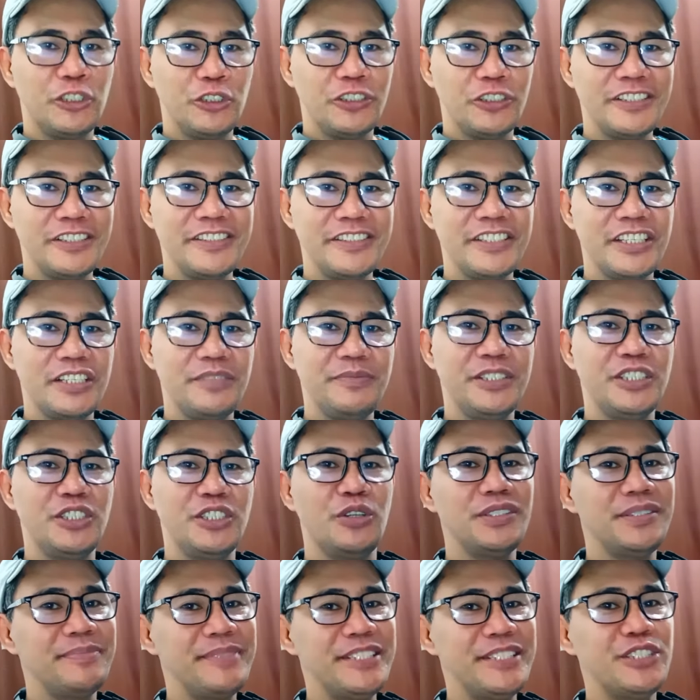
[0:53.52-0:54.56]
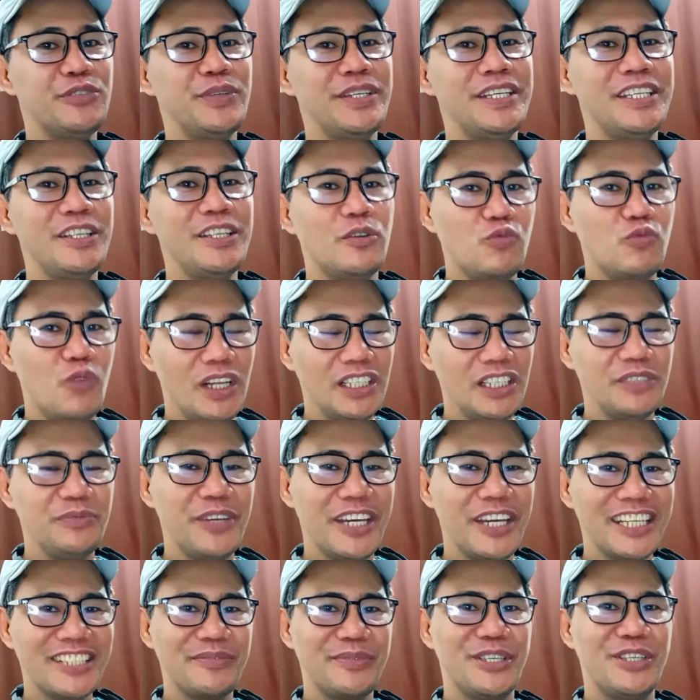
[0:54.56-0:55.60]
ladies and gentlemen, those in between, welcome
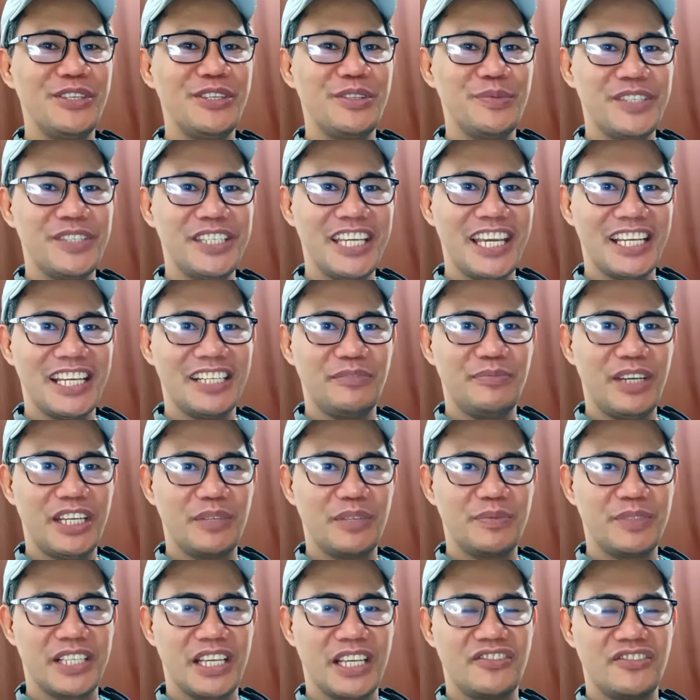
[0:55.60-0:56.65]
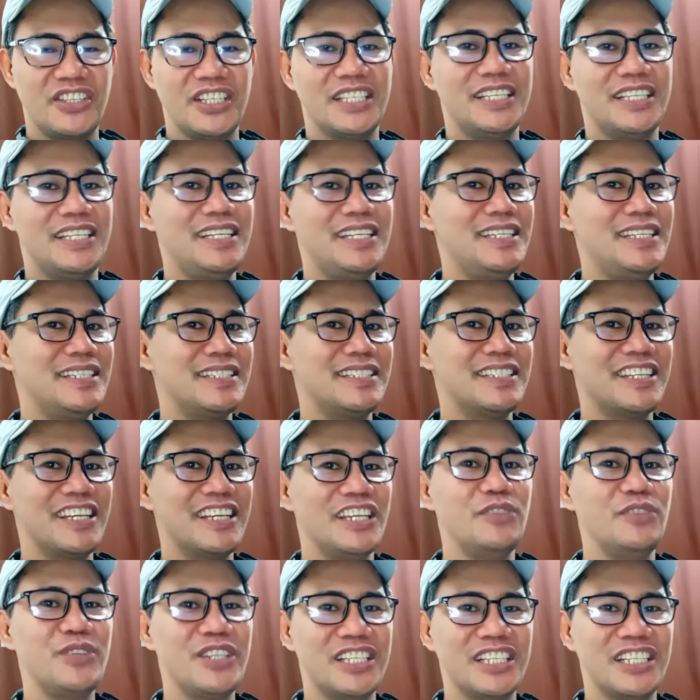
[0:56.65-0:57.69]
back to my YouTube channel. My name is Everett, and
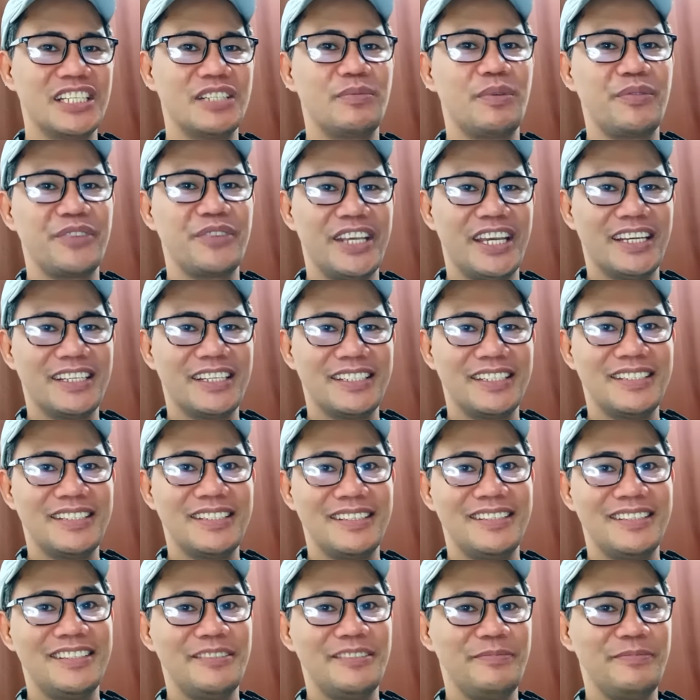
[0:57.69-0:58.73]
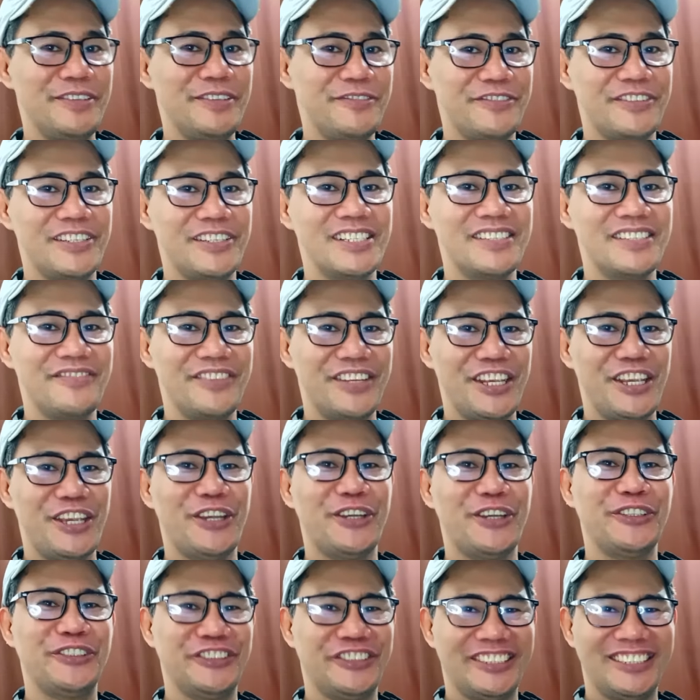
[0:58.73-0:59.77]
today we are going to be reacting to another BE:FIRST
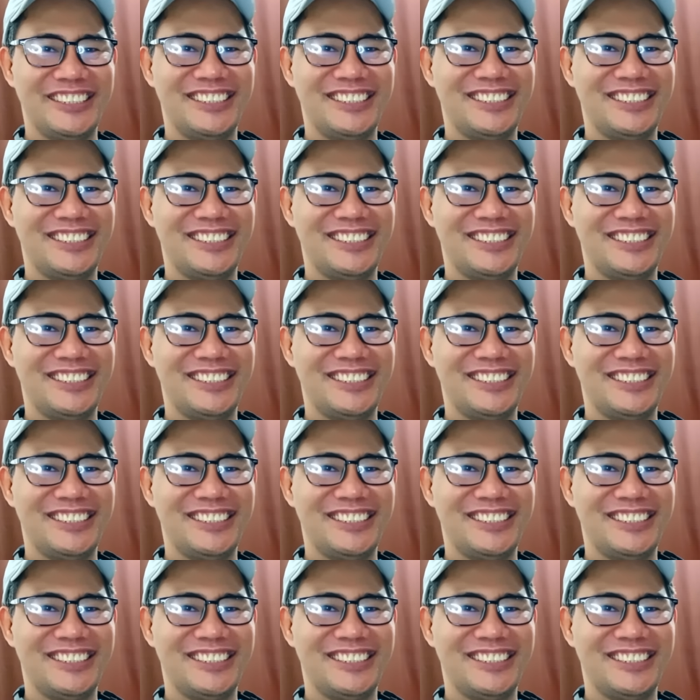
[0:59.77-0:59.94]
video.